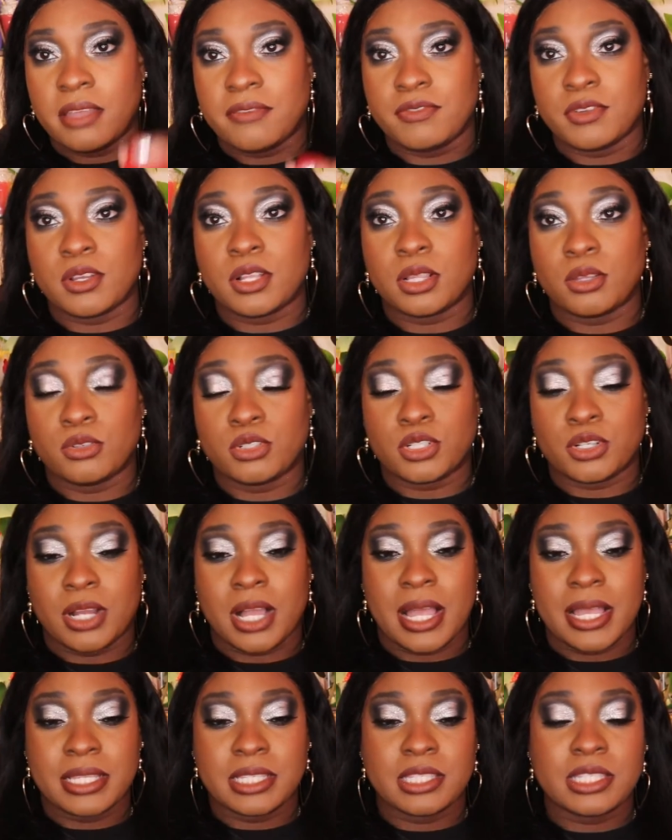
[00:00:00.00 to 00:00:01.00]
if you close
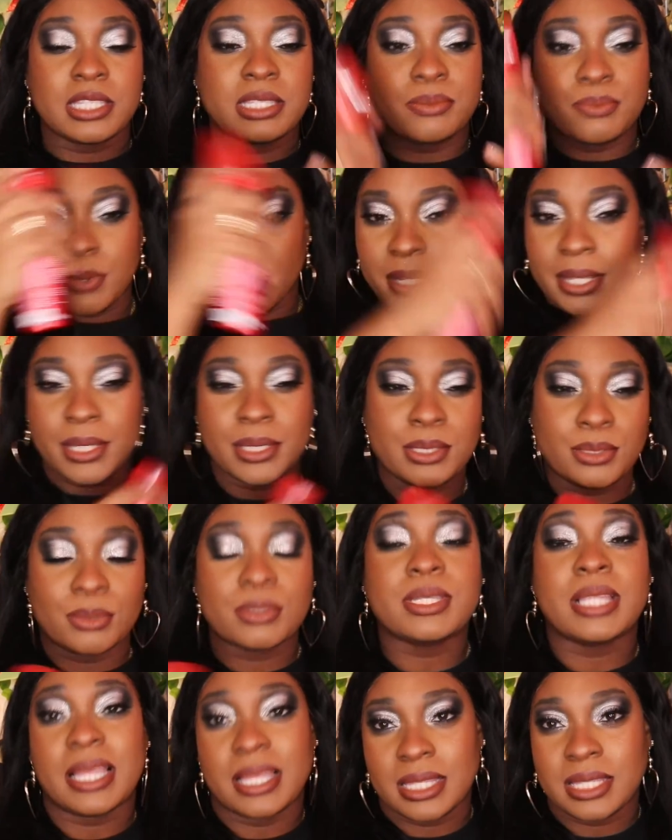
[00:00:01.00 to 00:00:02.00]
your eyes and spray it so
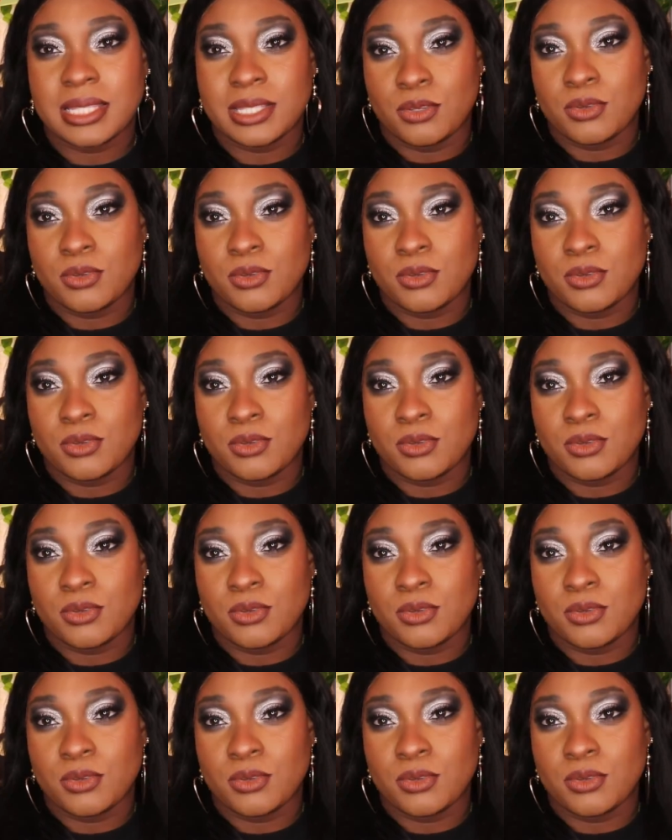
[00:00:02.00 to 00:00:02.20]
it's that